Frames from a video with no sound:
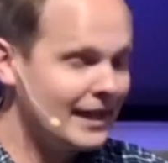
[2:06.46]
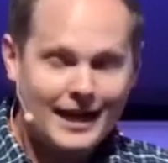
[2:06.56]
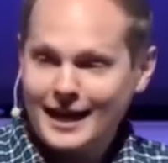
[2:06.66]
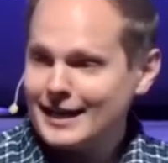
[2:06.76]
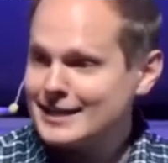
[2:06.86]

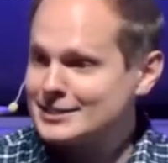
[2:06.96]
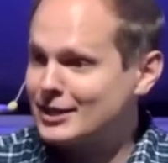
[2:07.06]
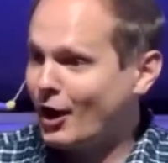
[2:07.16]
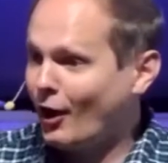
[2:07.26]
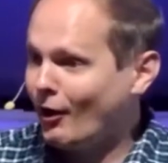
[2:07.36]
And I
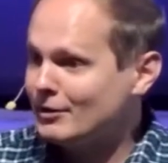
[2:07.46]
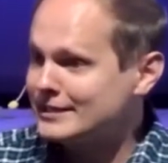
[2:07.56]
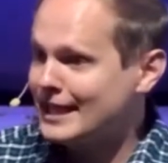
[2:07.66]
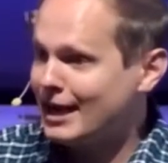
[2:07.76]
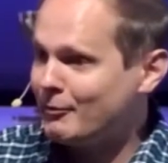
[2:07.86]
said, oh
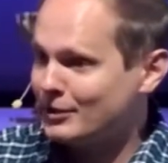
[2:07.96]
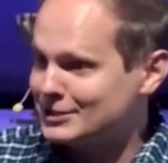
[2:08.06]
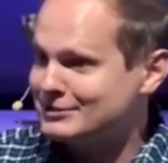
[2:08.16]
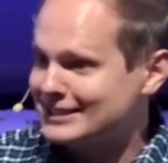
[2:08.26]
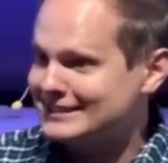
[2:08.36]
yeah, what do
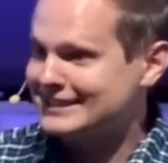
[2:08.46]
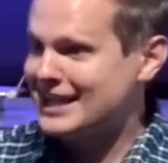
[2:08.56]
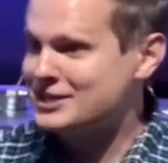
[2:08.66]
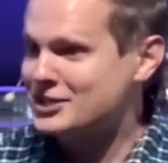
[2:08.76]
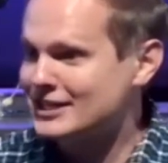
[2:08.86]
you think that
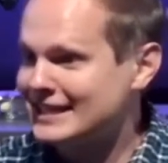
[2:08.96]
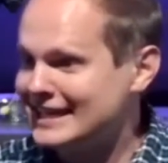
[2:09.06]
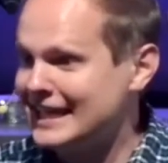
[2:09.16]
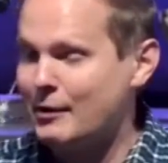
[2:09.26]
I should get?